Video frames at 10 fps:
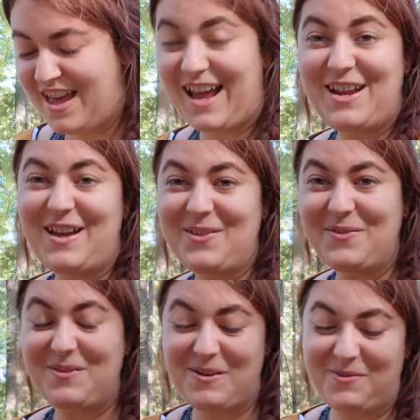Another
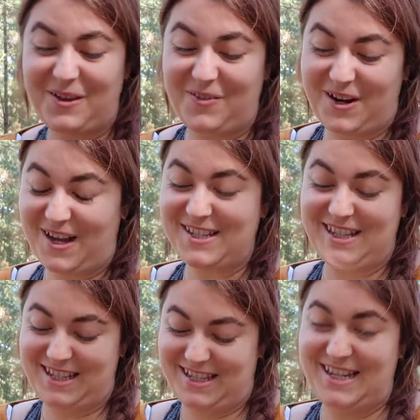one of my favorite cards in
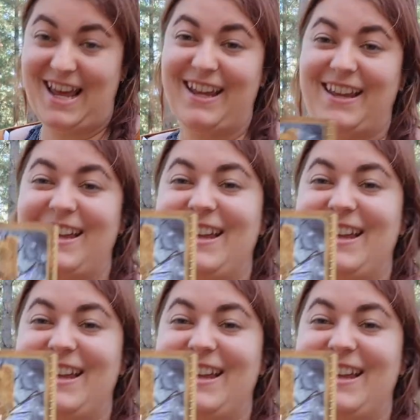this deck,